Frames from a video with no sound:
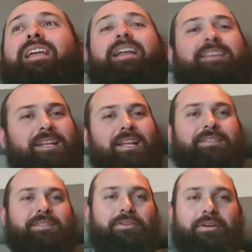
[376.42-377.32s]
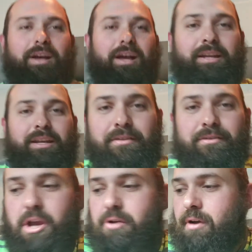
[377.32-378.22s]
I did listen to a, uh, another
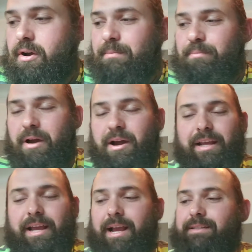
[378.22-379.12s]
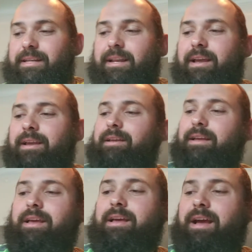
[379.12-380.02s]
Joe Rogan podcast today.
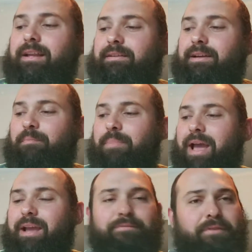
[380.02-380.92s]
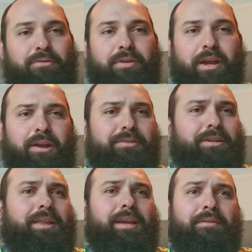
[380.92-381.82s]
I took it back a few years.
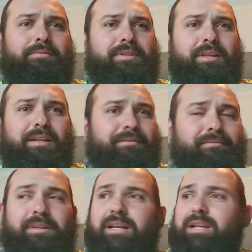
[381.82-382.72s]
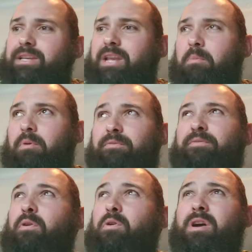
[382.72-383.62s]
I think it was number
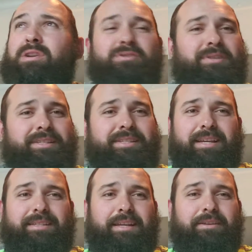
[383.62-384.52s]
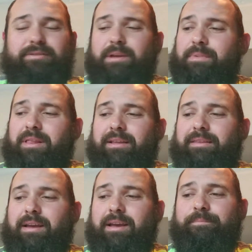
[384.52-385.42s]
460 or something like
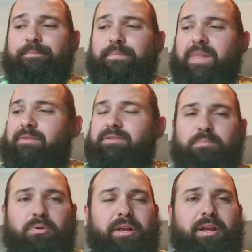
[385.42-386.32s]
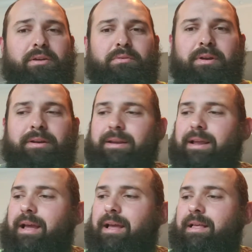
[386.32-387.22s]
that. It was a pretty good
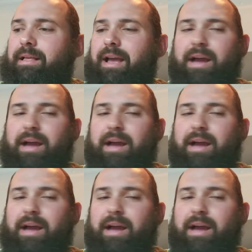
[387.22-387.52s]
one.